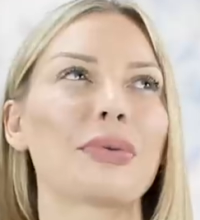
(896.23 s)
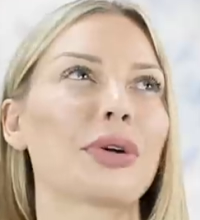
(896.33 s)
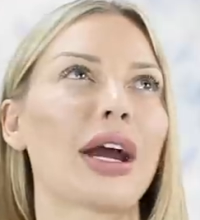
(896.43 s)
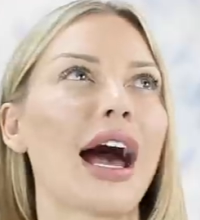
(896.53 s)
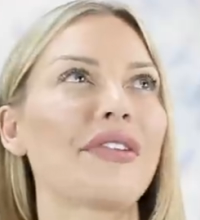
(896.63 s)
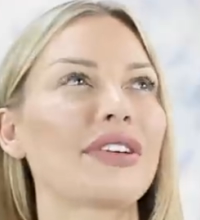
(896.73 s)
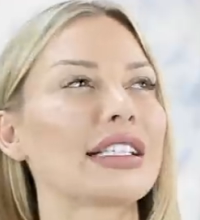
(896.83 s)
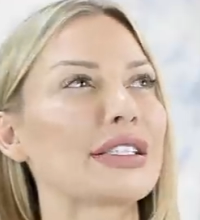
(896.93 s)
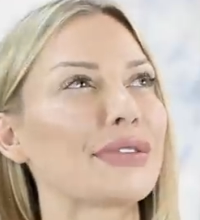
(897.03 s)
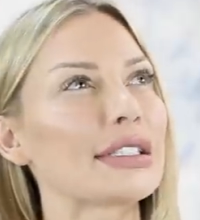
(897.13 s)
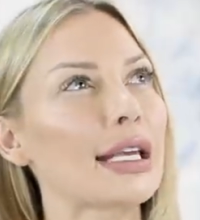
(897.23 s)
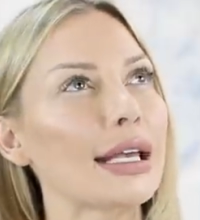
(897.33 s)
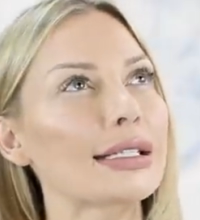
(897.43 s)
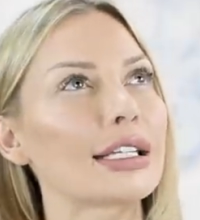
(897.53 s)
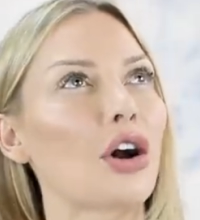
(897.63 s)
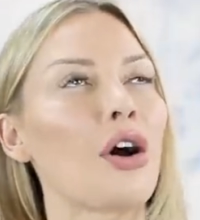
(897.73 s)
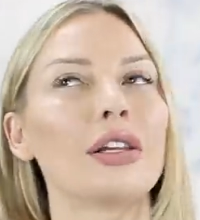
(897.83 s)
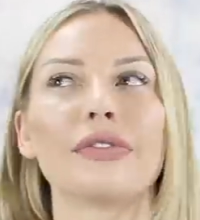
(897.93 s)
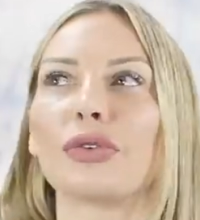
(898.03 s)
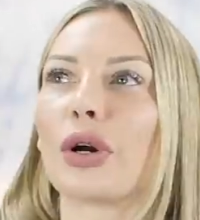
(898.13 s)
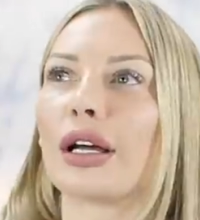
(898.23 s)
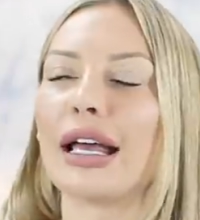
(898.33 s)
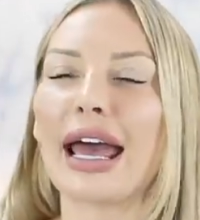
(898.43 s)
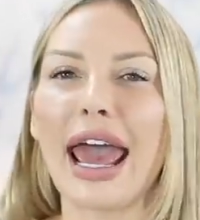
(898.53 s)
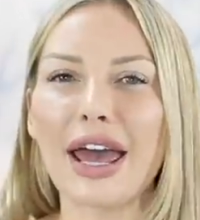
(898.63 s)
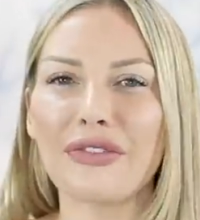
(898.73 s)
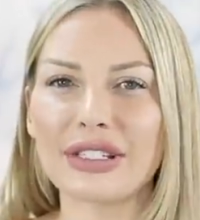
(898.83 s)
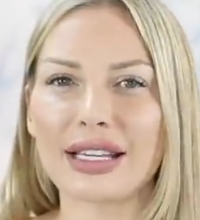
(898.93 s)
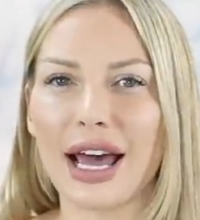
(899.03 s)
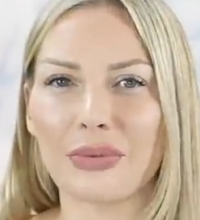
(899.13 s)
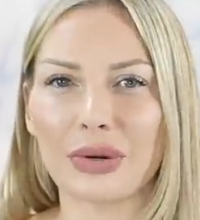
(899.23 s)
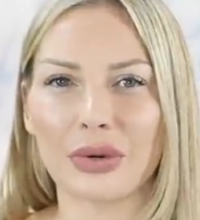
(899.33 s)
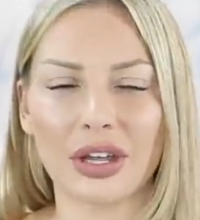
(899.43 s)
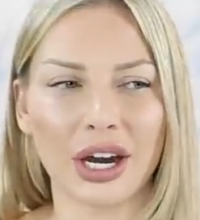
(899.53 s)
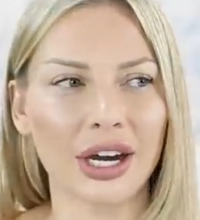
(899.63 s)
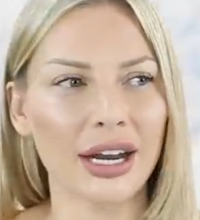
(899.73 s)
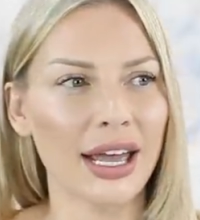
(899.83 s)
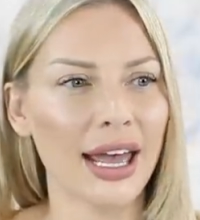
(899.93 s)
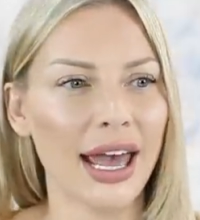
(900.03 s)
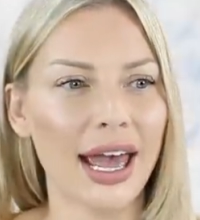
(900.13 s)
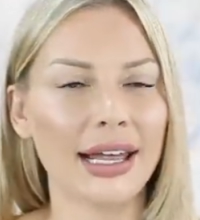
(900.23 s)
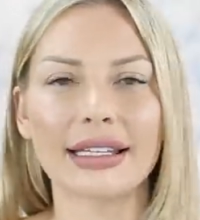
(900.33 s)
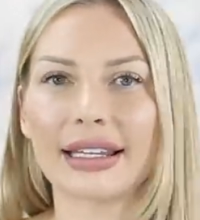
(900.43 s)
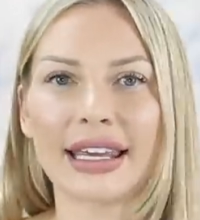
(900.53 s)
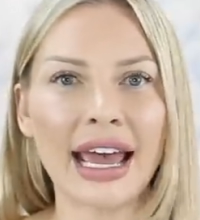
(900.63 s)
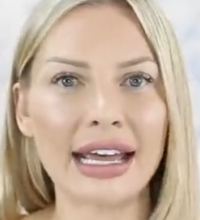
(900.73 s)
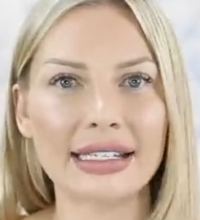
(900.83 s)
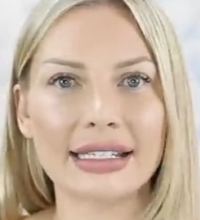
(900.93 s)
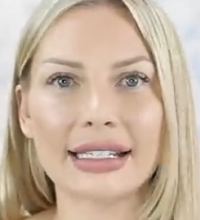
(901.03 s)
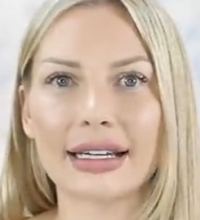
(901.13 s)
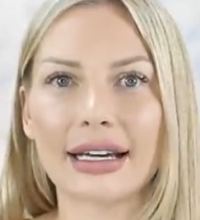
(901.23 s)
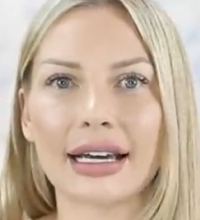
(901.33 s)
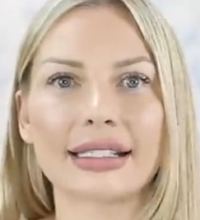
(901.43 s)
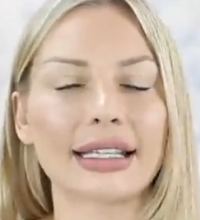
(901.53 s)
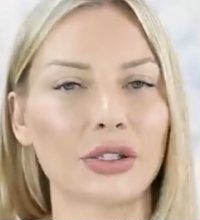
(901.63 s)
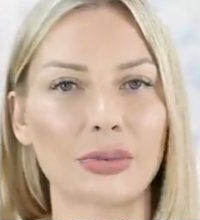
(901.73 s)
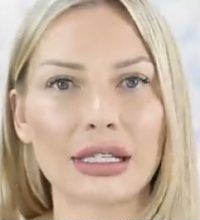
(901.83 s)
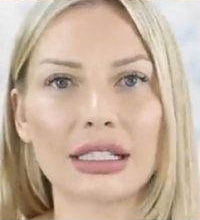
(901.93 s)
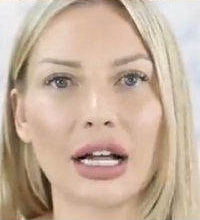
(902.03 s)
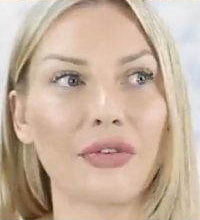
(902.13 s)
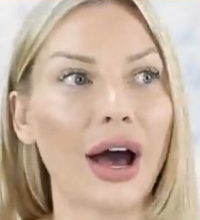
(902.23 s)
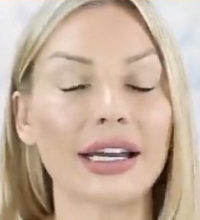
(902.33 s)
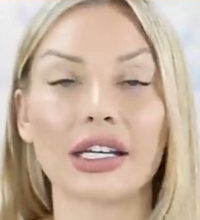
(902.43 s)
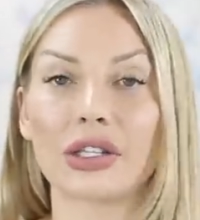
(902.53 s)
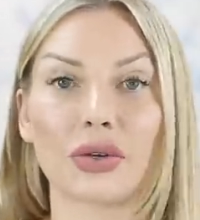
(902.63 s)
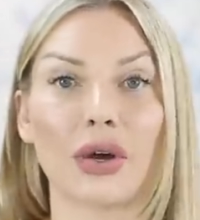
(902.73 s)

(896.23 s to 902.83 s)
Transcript: were having this fantastic olive oil every time we were there. And in the end, I said to myself, I need to